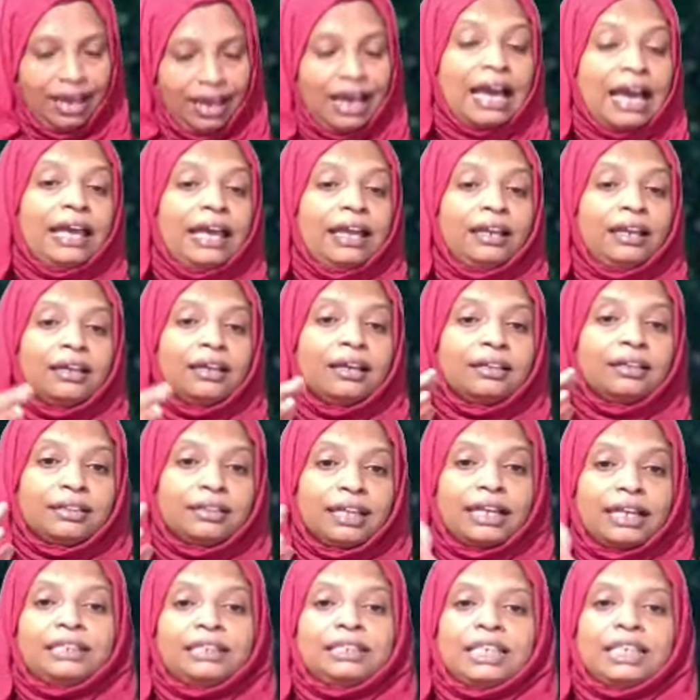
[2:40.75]
And
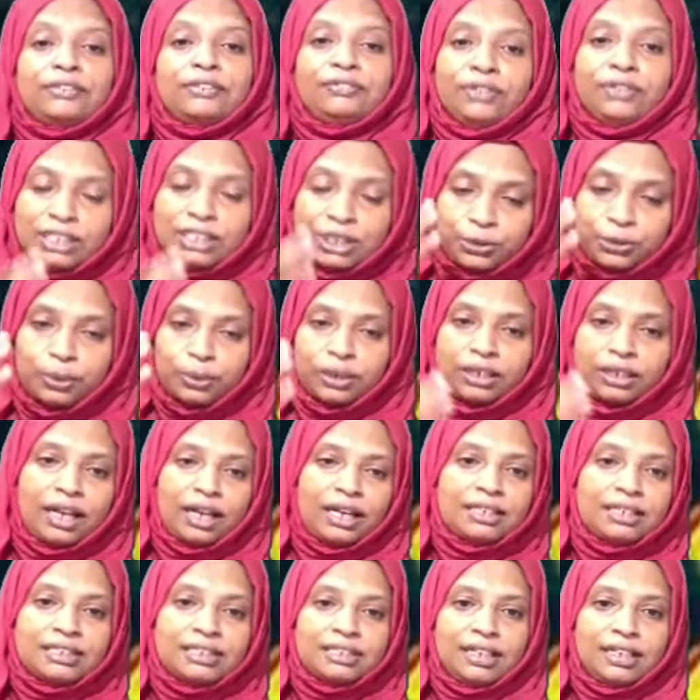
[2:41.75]
that chieftains were
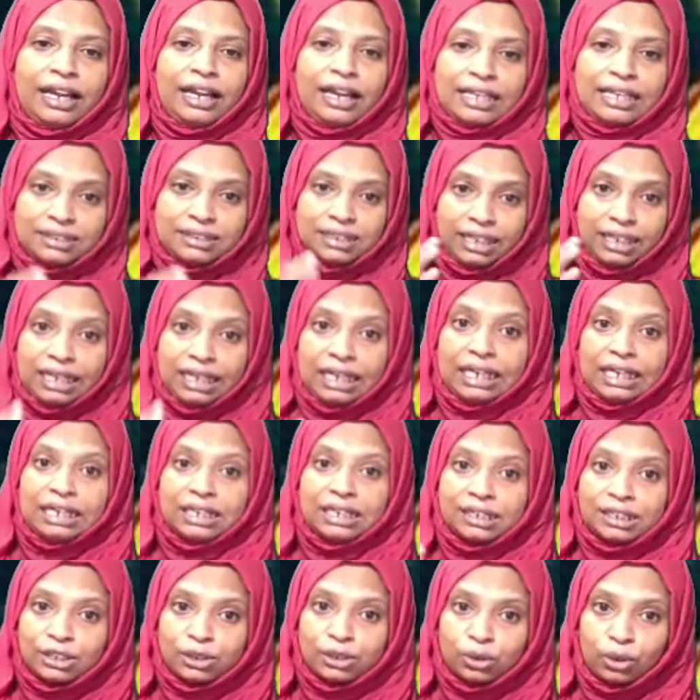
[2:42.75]
considered as the
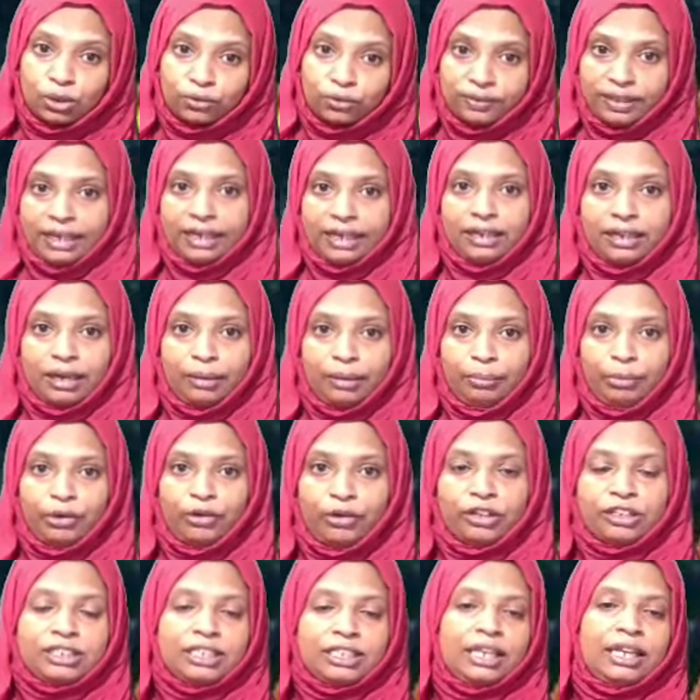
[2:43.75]
leaders of their
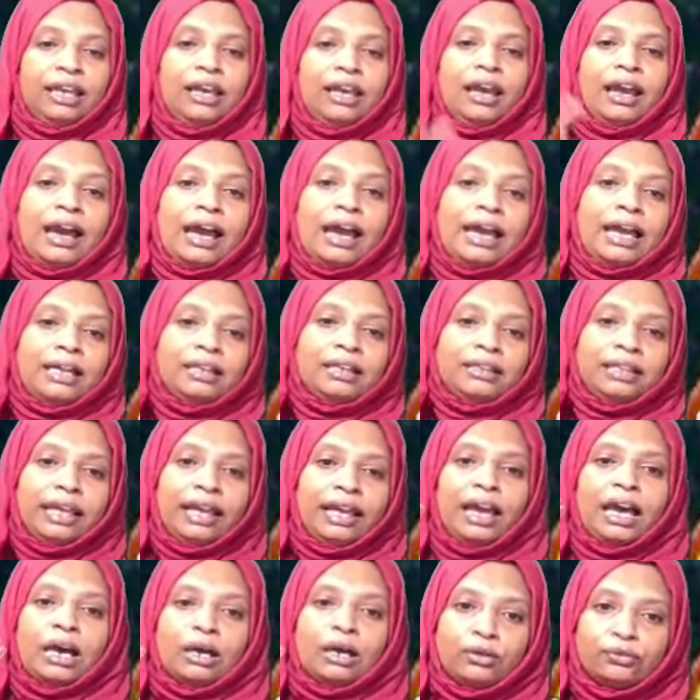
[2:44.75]
community, and they
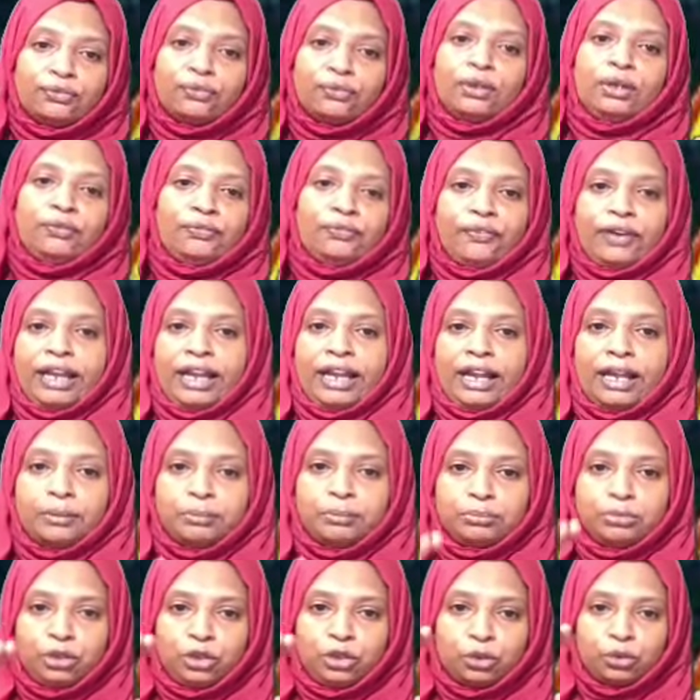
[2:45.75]
have full
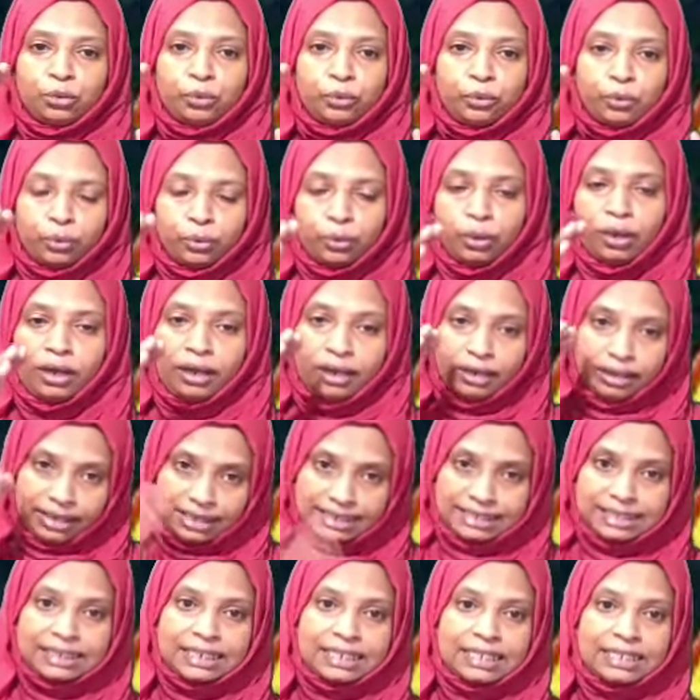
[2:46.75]
freedom to
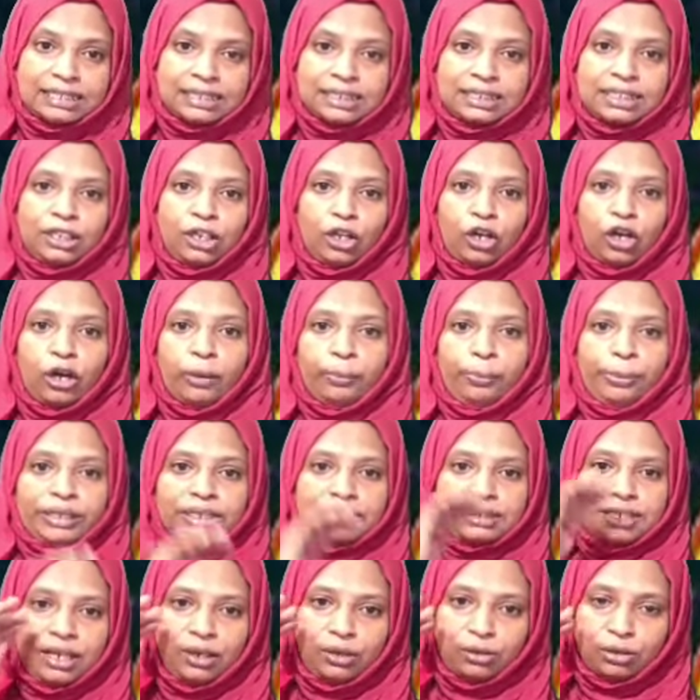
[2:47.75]
discuss the
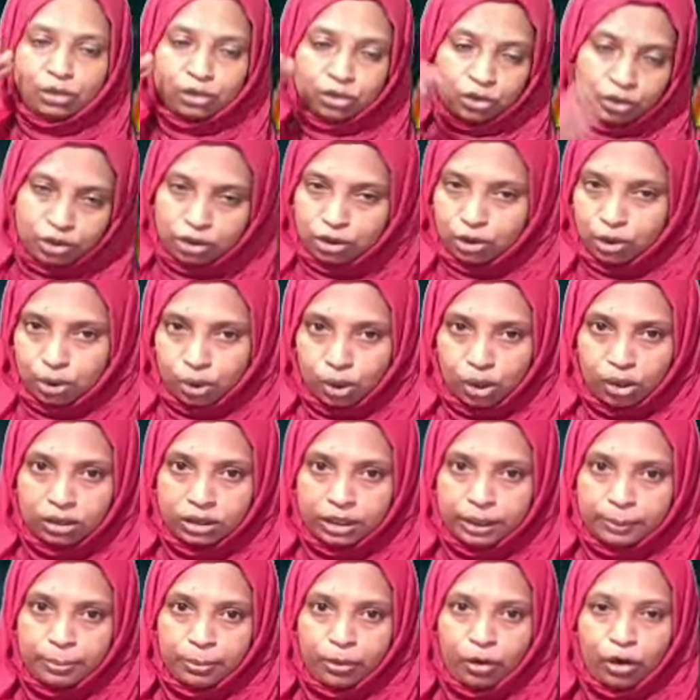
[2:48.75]
topics and also to
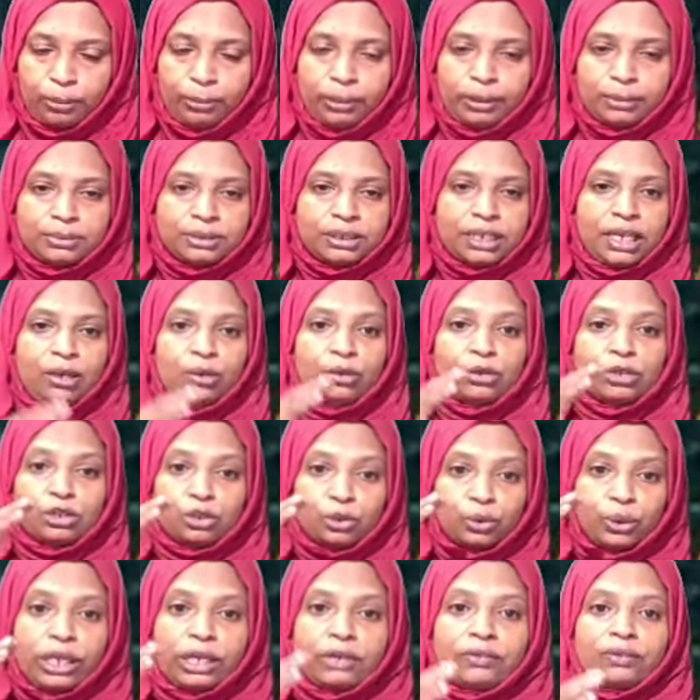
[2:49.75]
solve the problems and
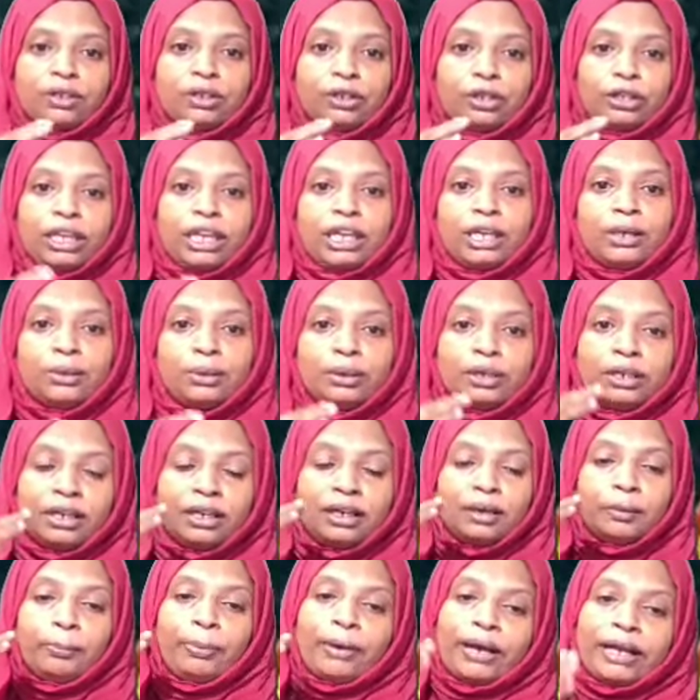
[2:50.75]
also even to give
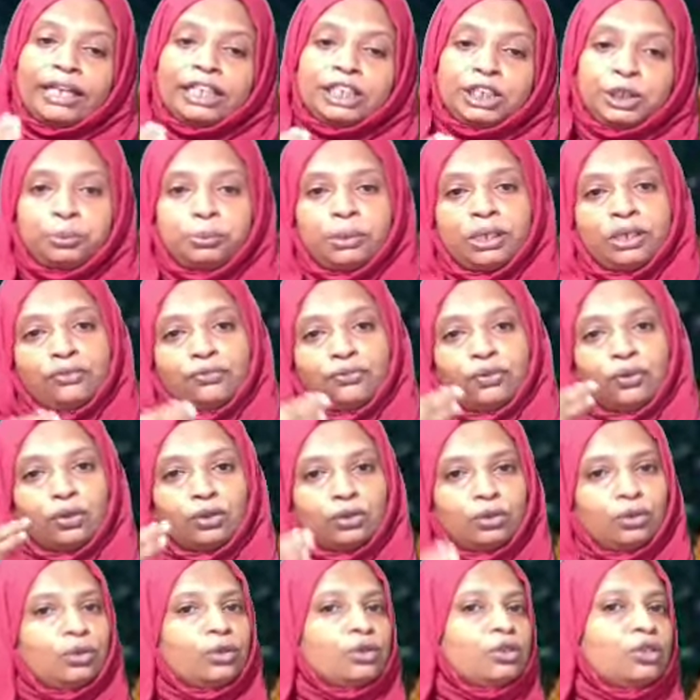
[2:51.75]
punishment
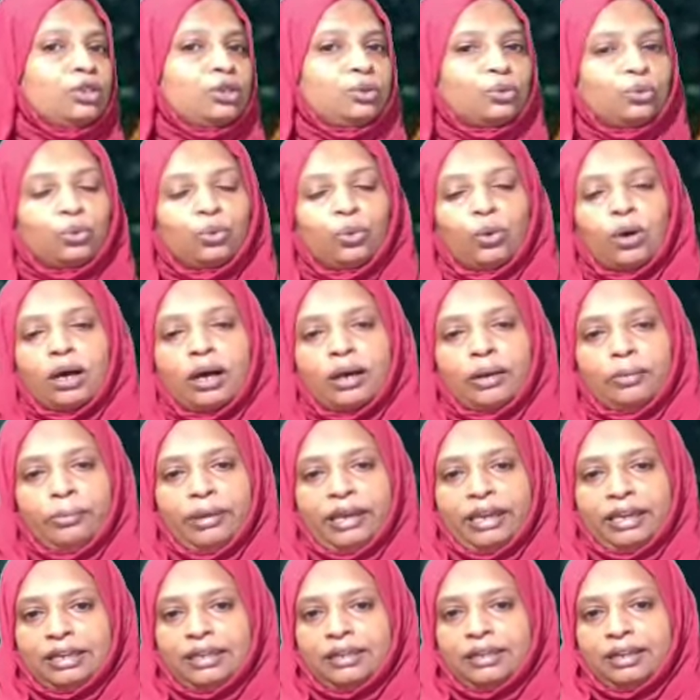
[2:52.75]
for those who are
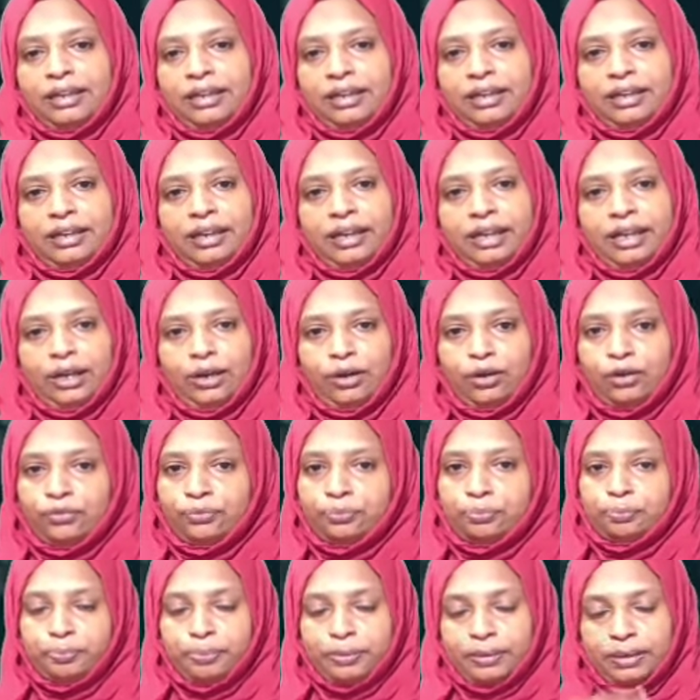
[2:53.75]
making any kind
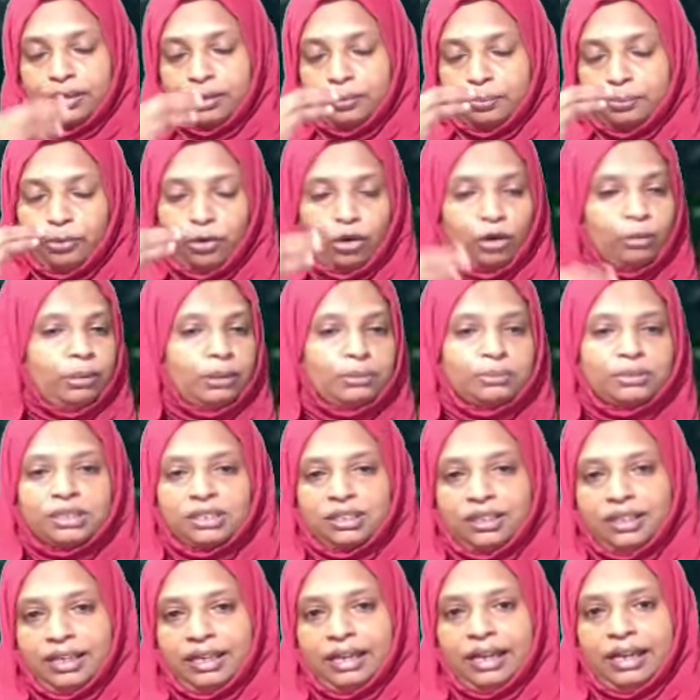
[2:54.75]
of problems
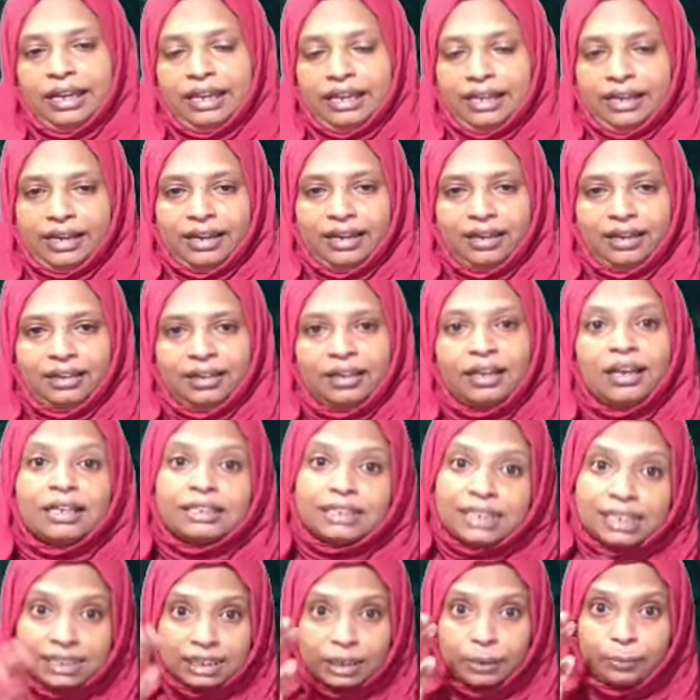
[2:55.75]
in their area.
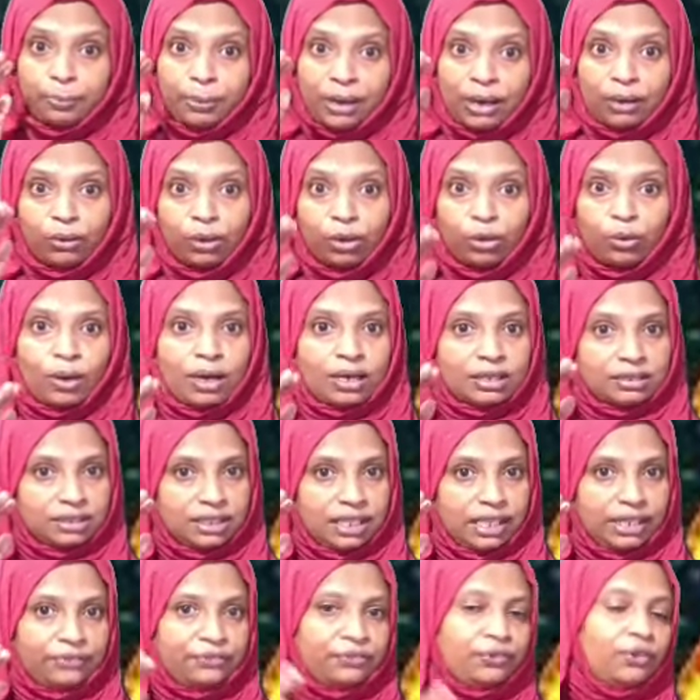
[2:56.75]
Such a power was
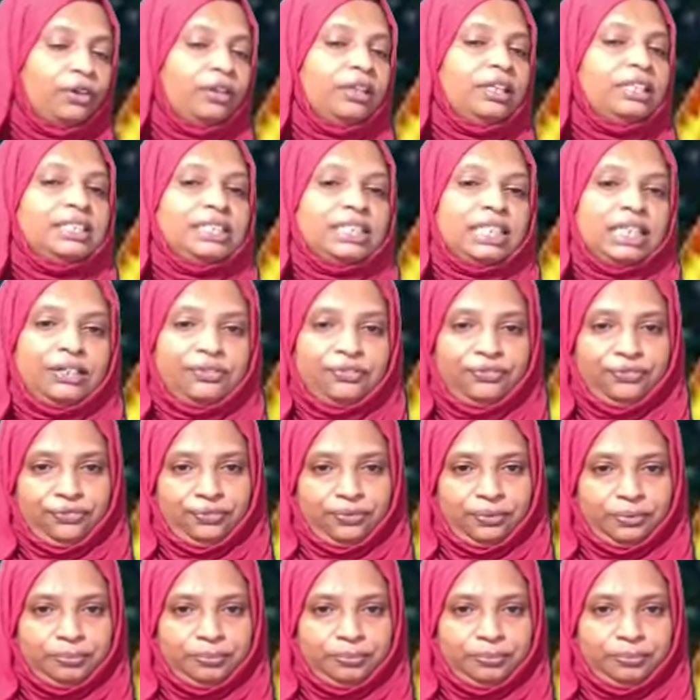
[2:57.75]
there for the chief.